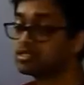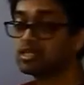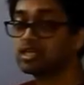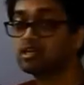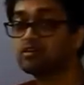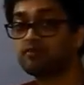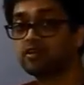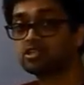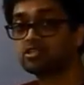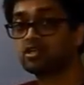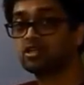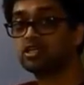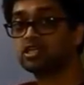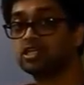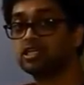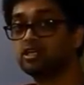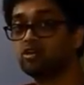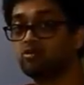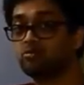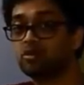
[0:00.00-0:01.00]
this
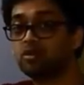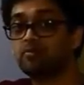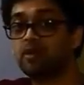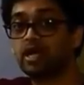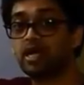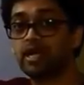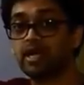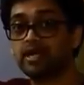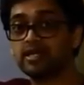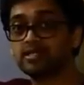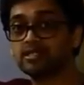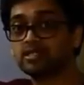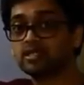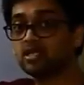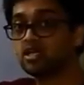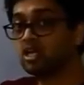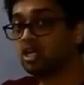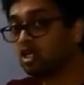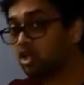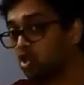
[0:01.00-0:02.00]
equation give me my s?
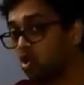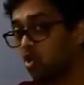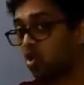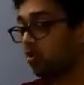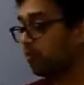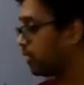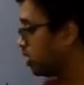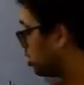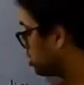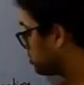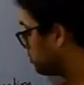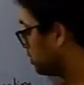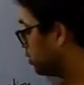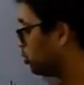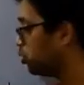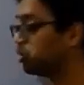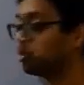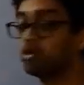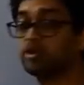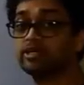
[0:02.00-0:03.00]
No, because we
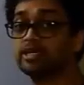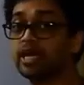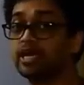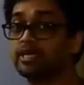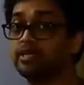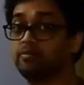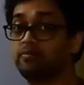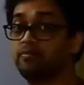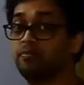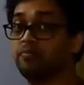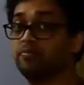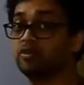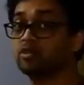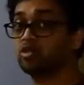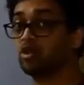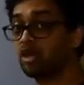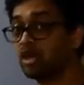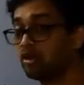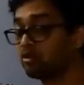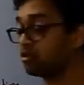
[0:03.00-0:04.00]
don't know time.
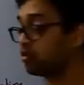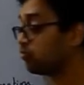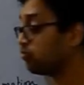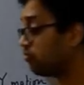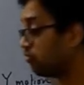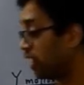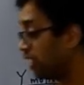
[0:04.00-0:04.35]
So I'll have to